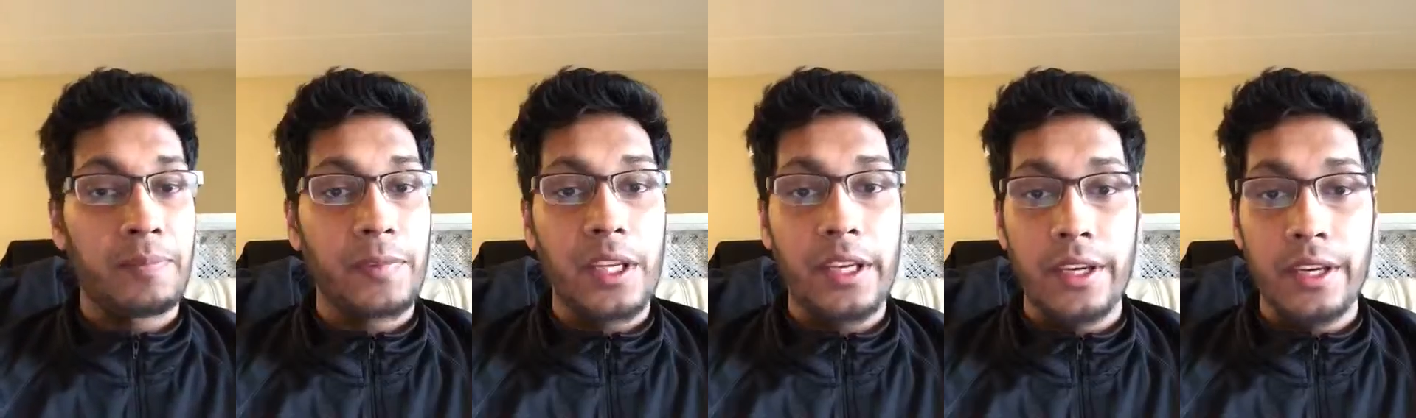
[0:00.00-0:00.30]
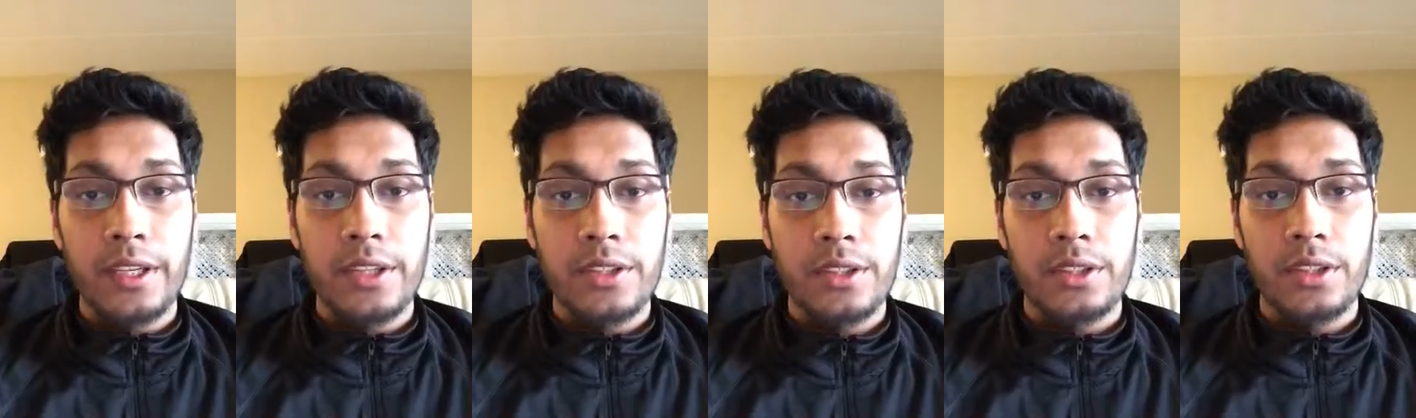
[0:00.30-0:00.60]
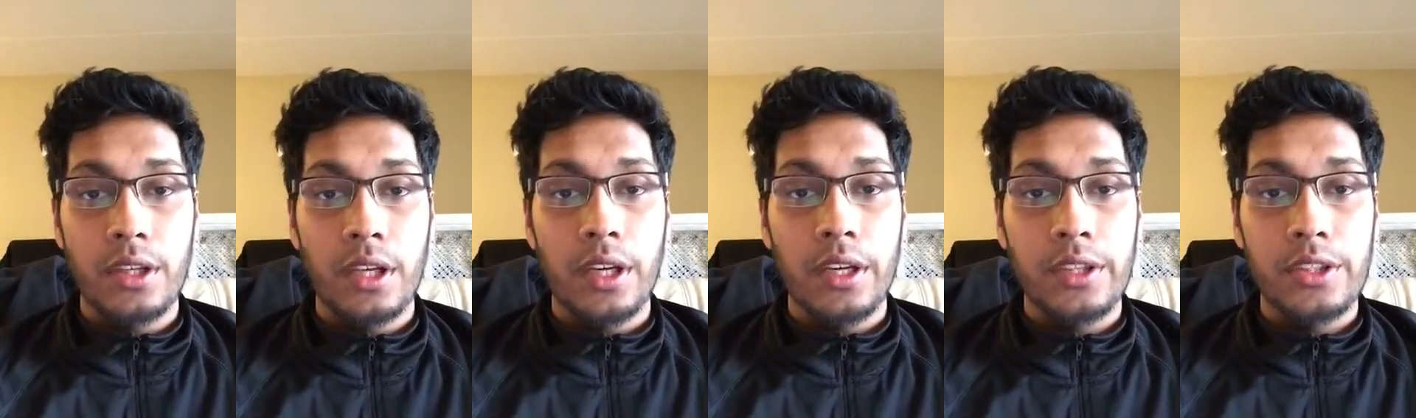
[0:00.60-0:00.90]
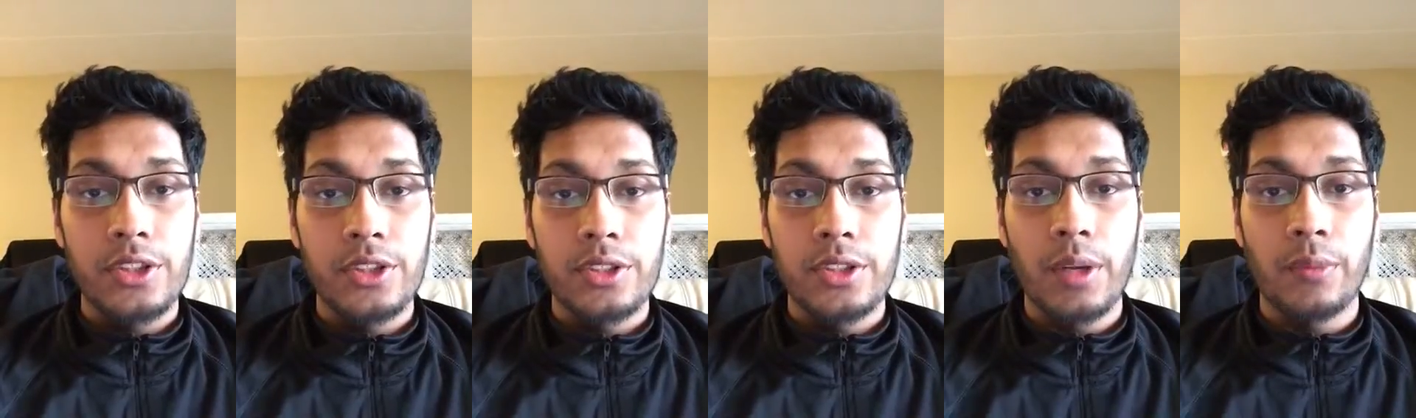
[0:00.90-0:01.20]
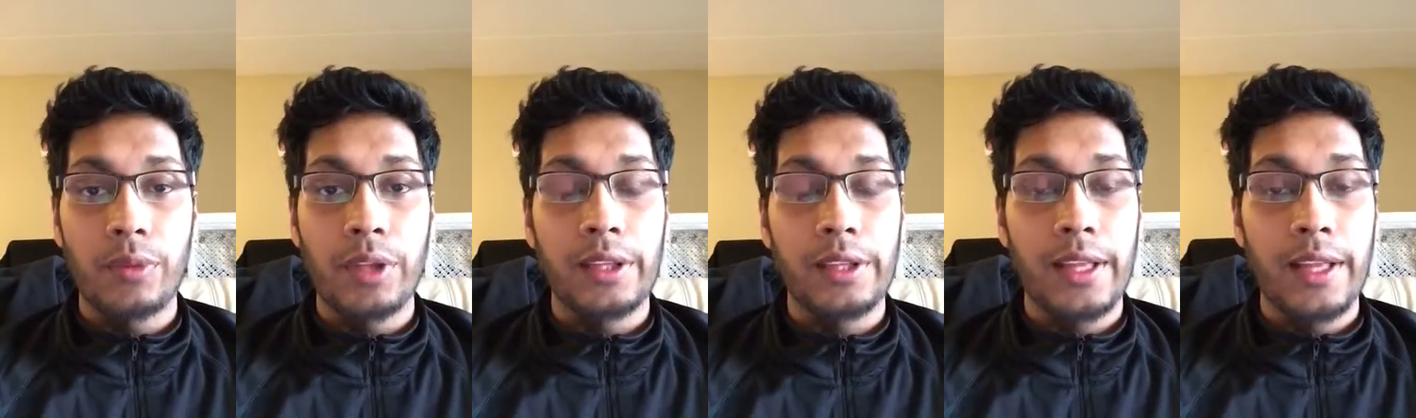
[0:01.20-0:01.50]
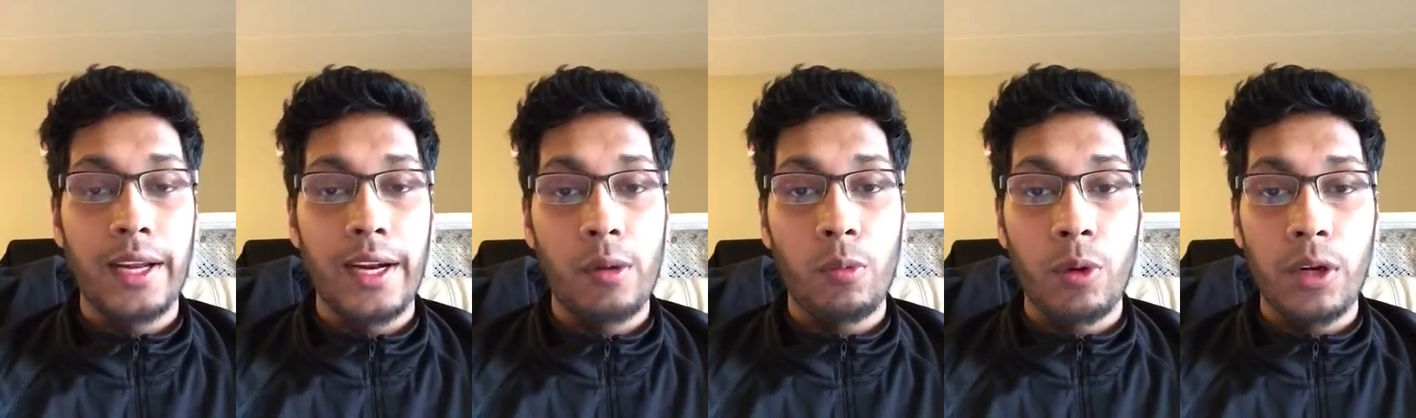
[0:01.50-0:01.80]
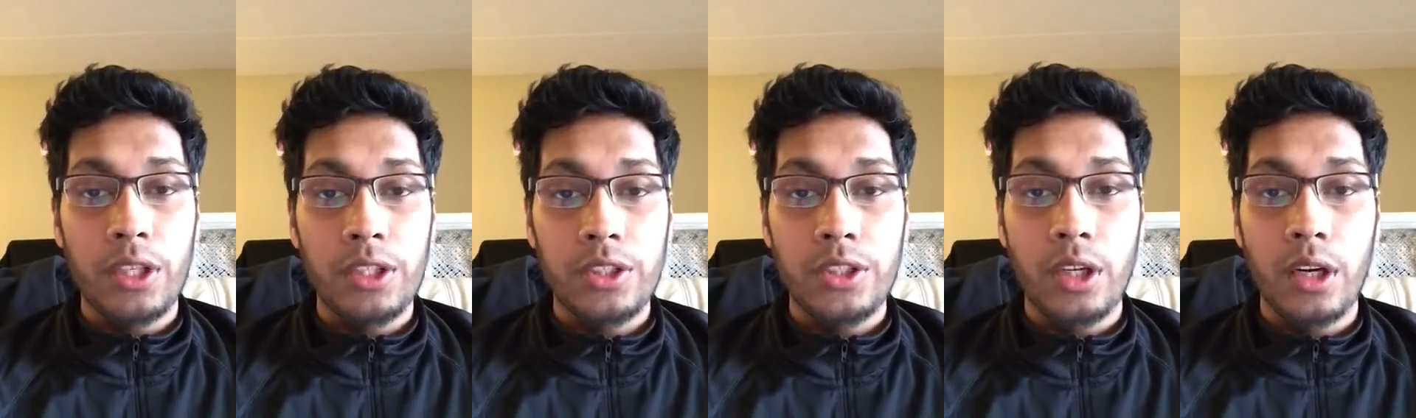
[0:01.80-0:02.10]
It's something that I
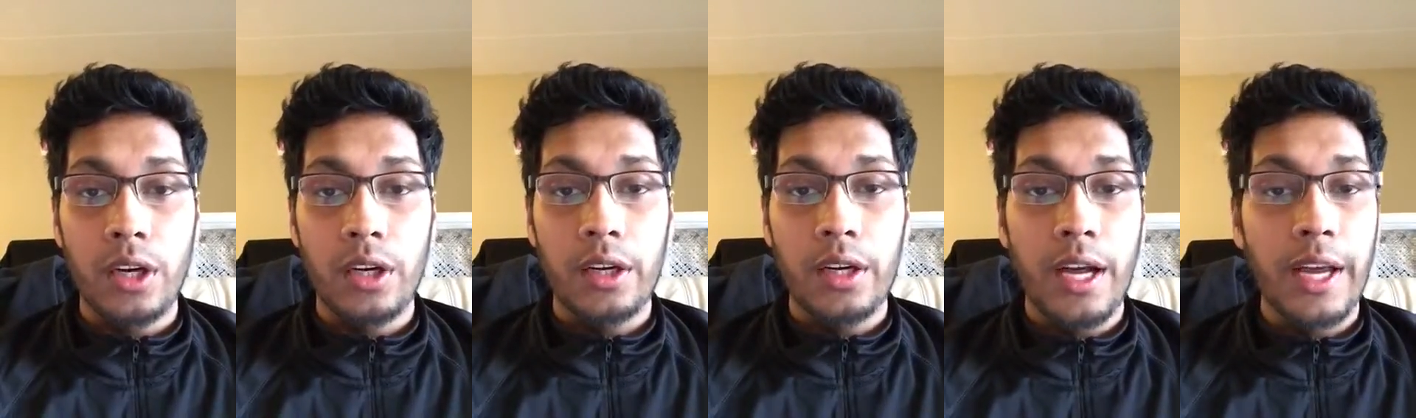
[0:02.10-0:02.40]
want to start.